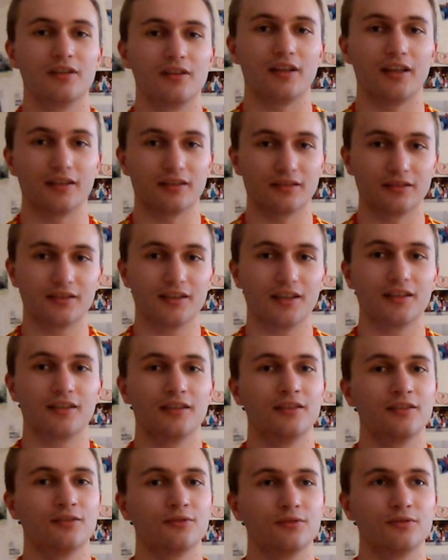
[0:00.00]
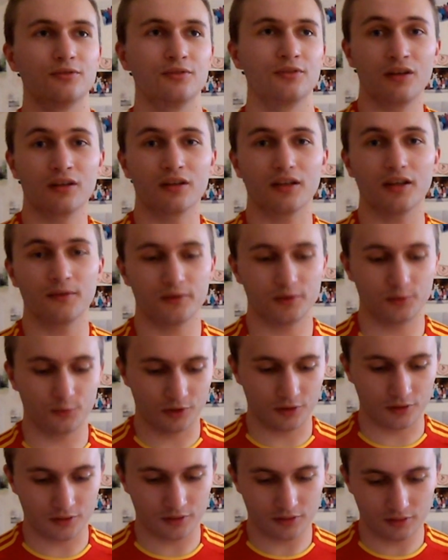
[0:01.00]
like study, to work
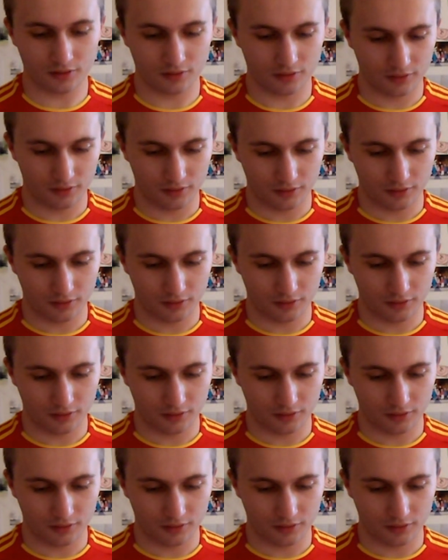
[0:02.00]
afterwards